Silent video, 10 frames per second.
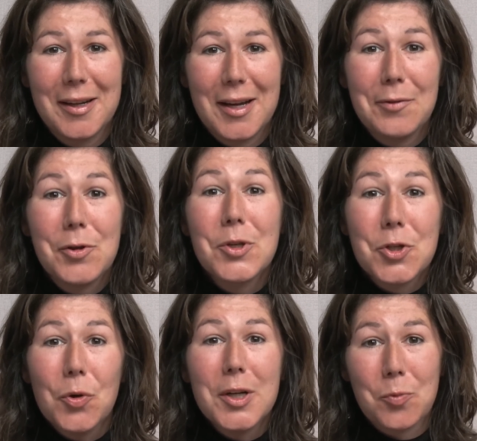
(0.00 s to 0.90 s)
And if you
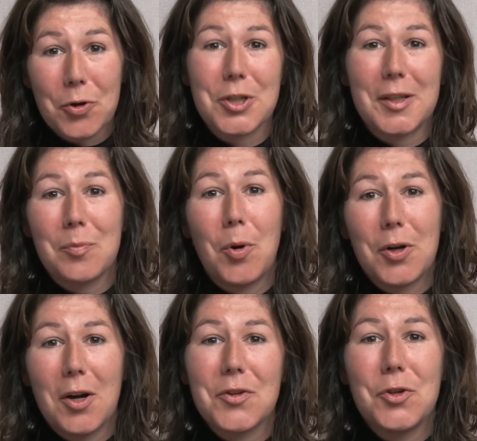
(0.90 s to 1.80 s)
enjoyed watching this
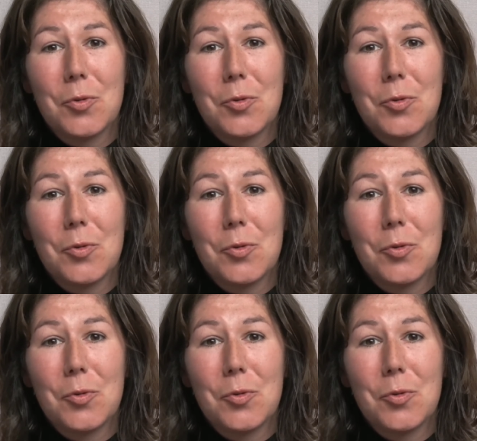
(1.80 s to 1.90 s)
podcast,